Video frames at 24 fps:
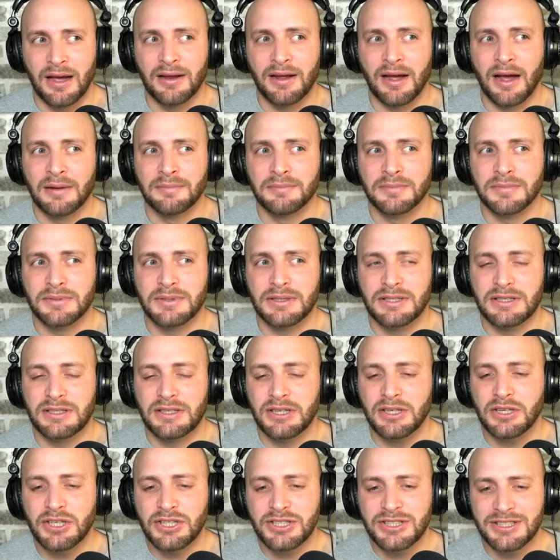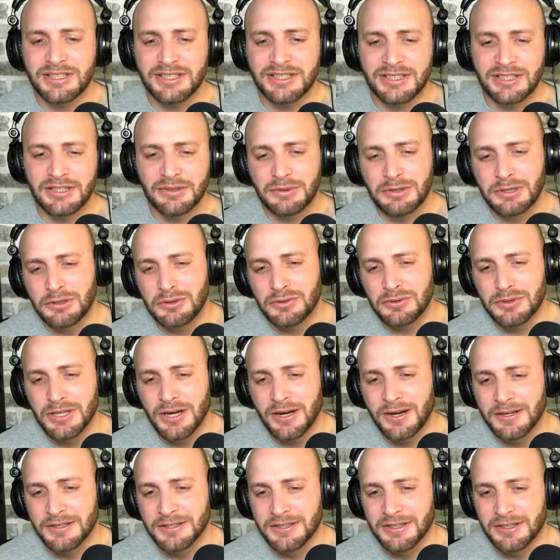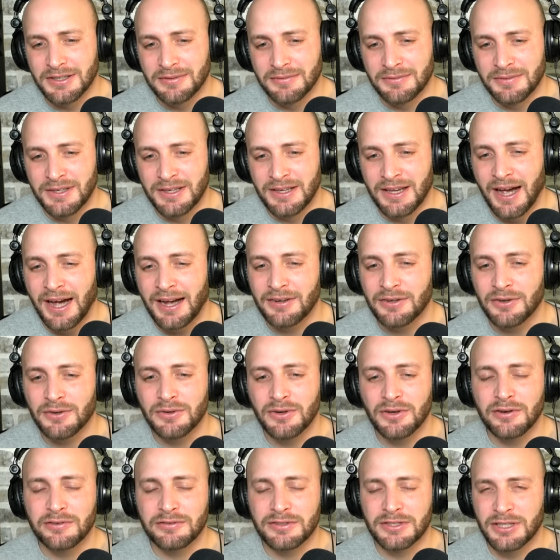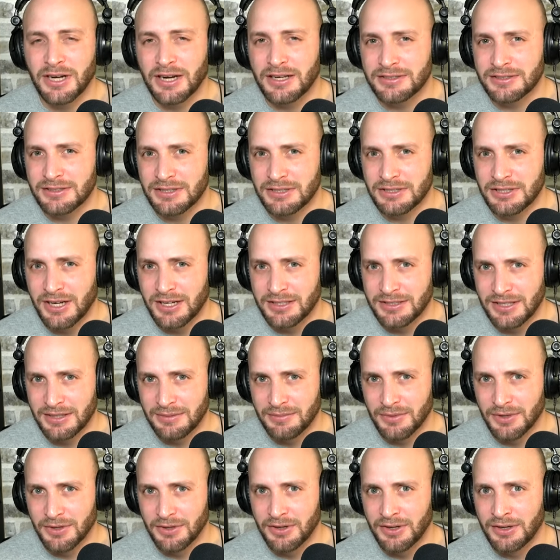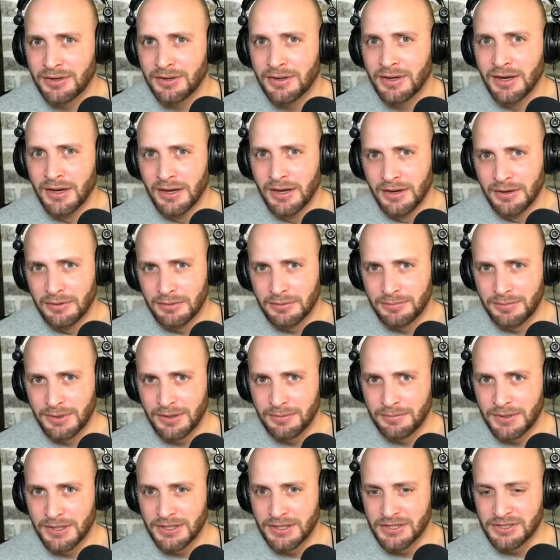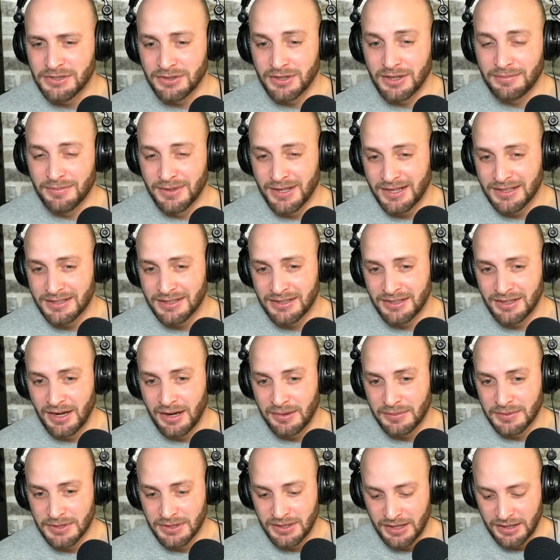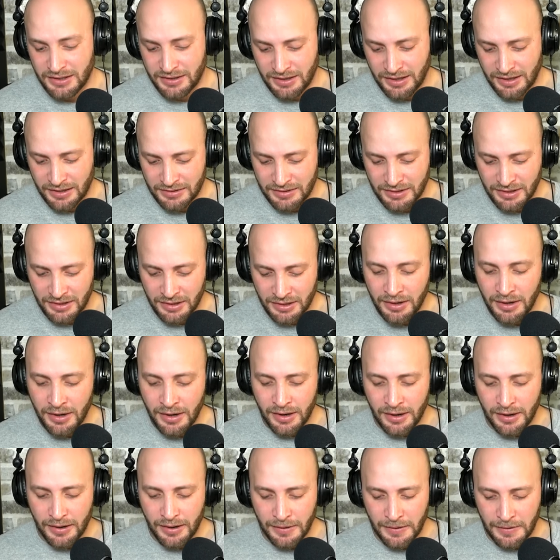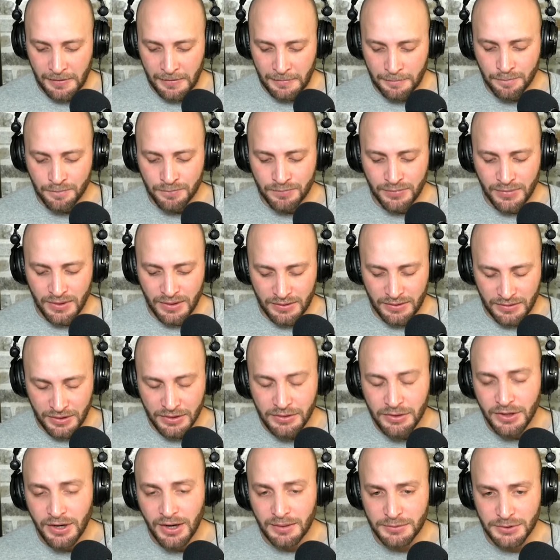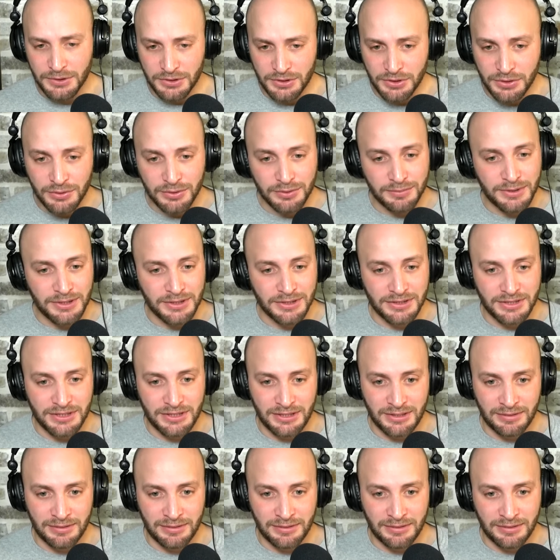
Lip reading: I'm curious to see what Utah is going to be. I don't know if Dejounte Murray would be a piece for them, but that's an option I thought there. The other option too would be the team